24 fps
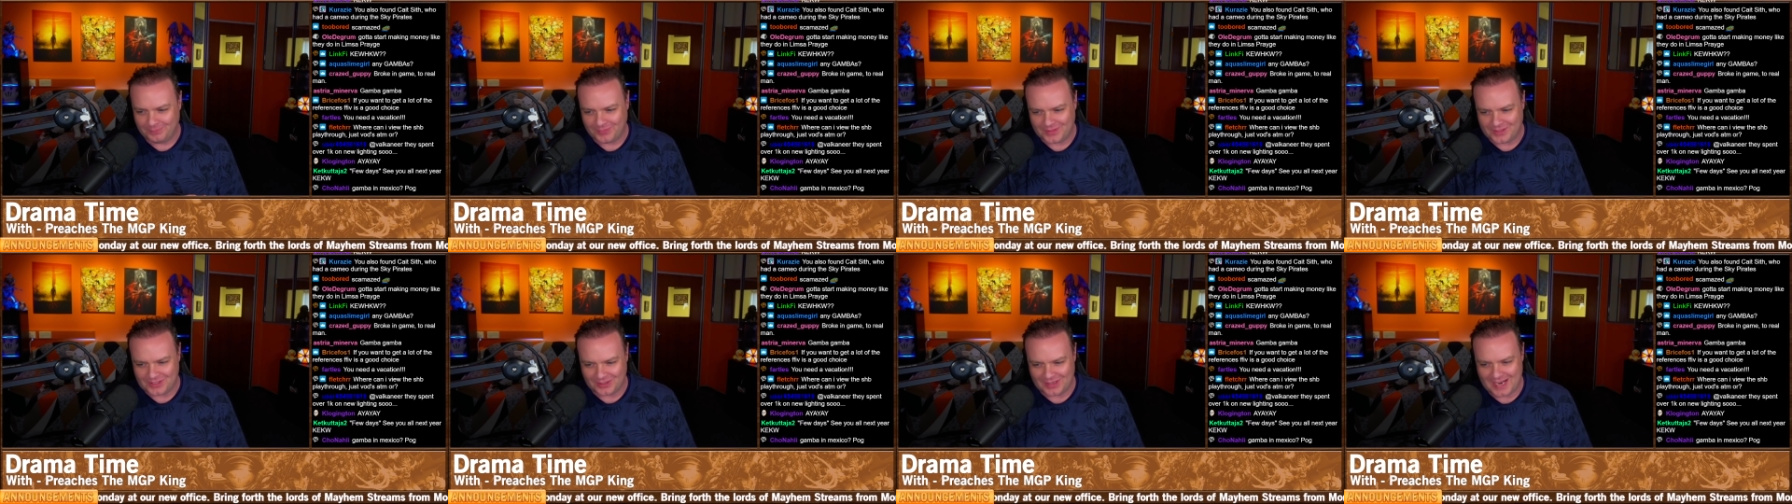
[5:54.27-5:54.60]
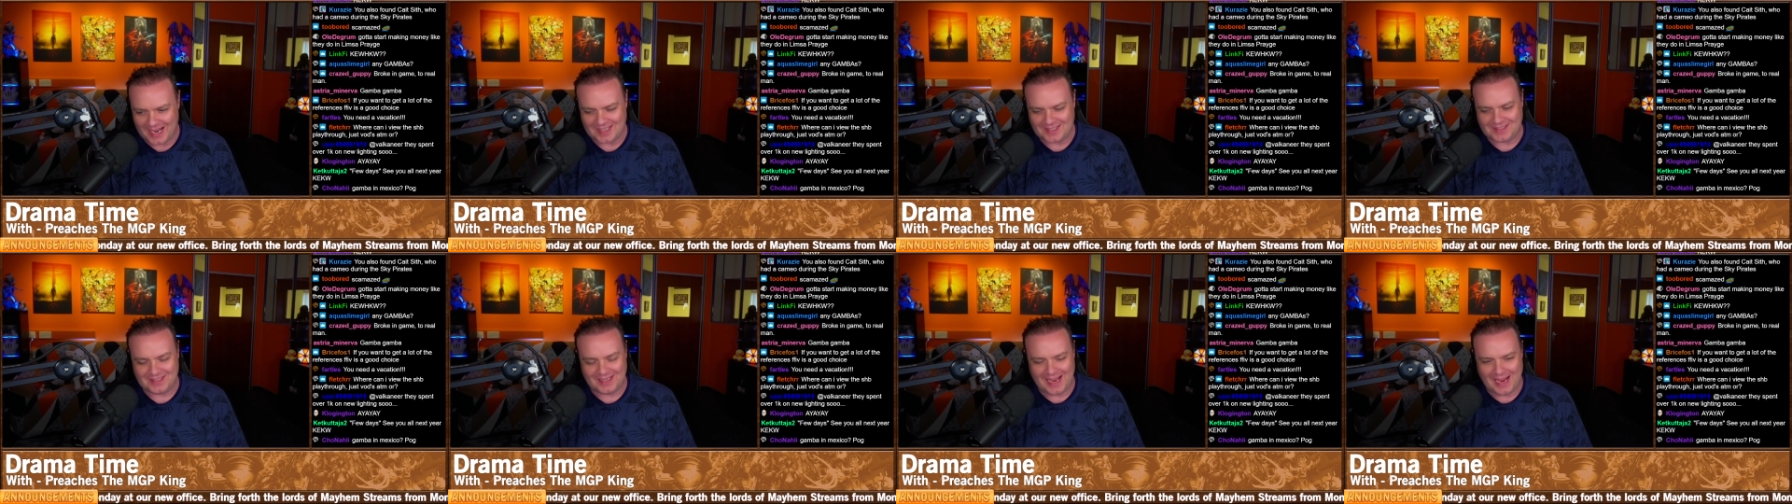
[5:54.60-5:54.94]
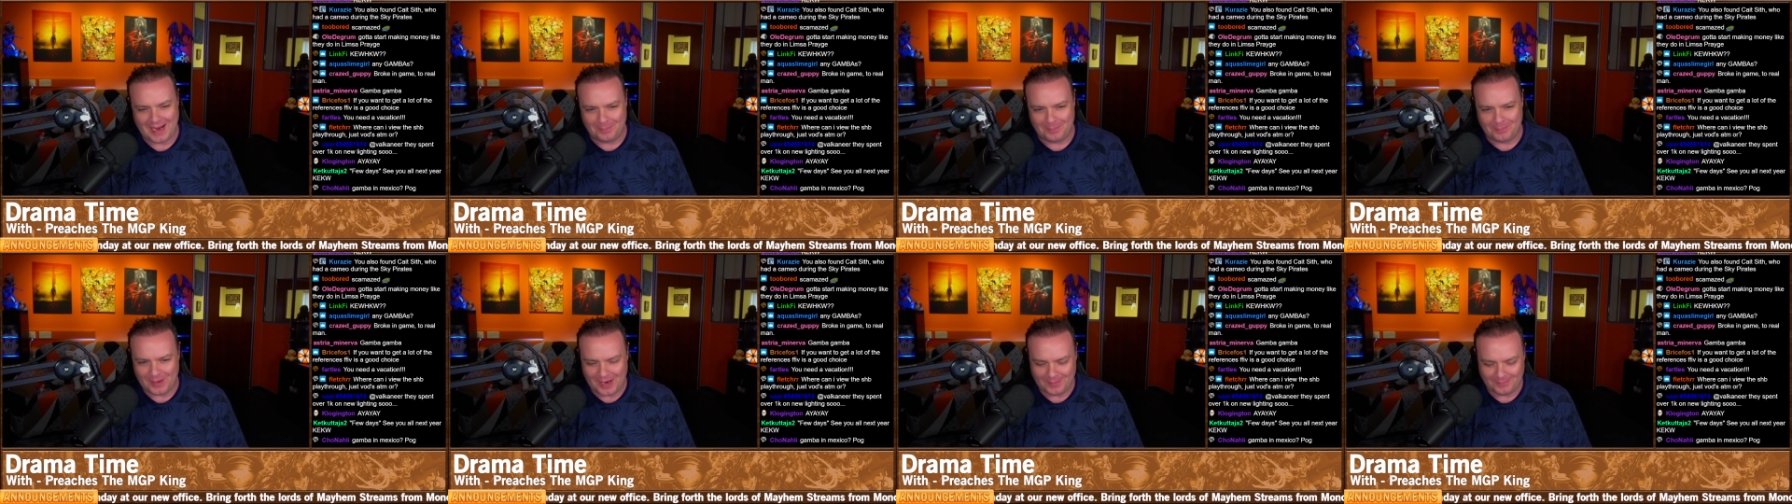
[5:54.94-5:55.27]
So that's the
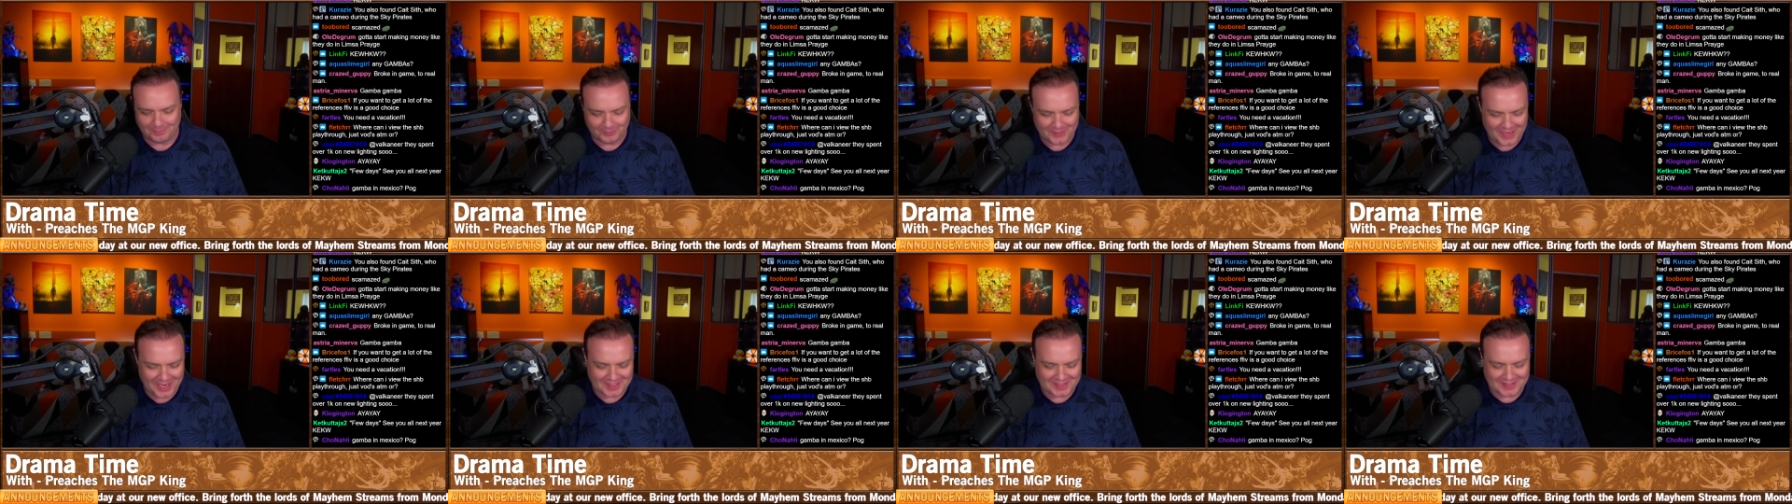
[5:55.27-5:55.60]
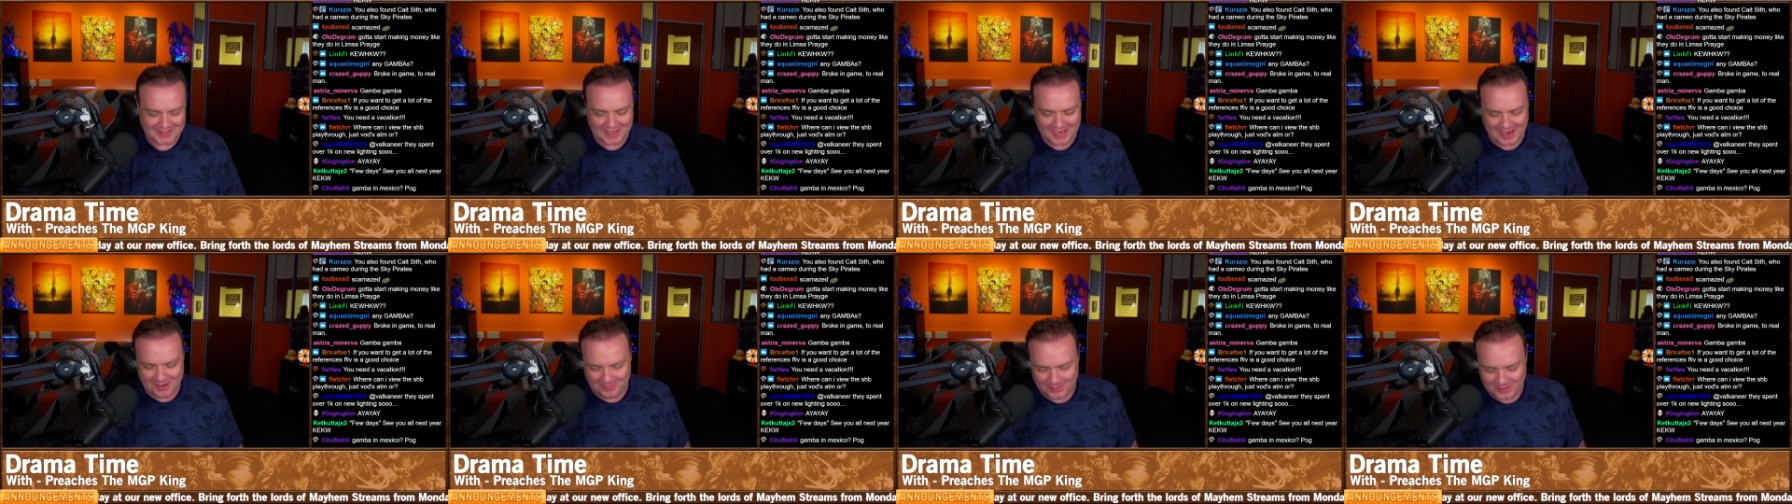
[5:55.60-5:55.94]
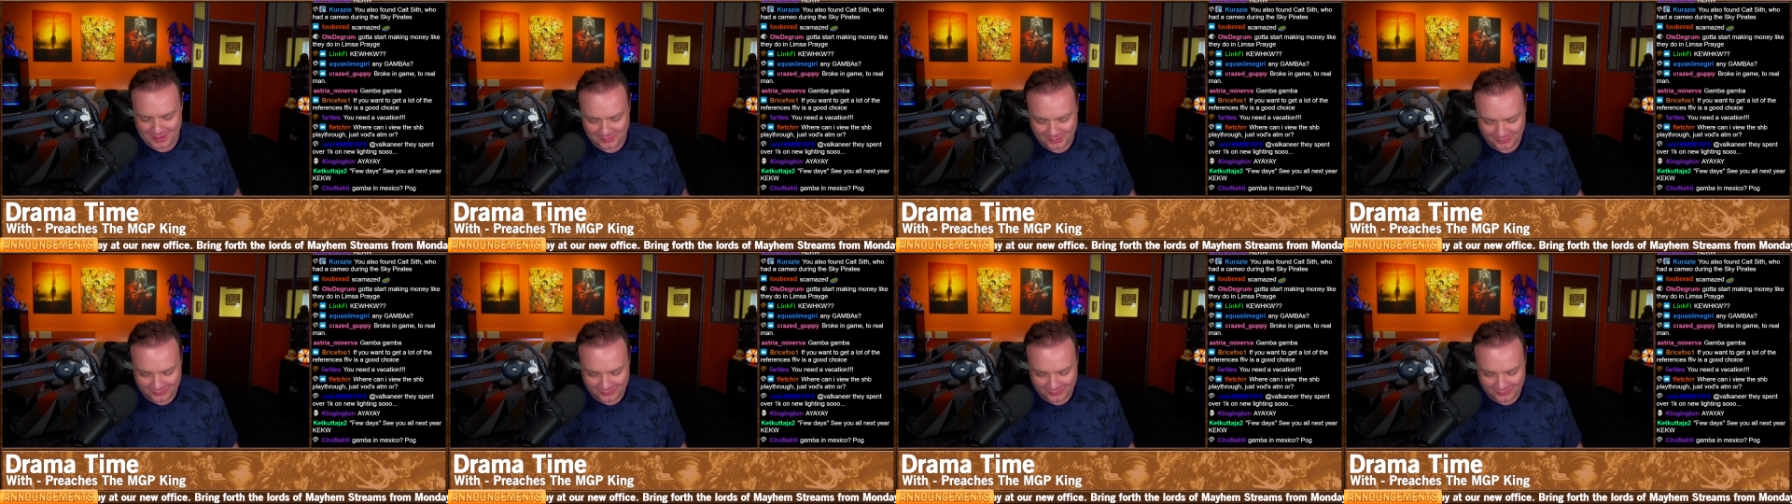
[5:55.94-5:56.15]
game plan. That's the game plan.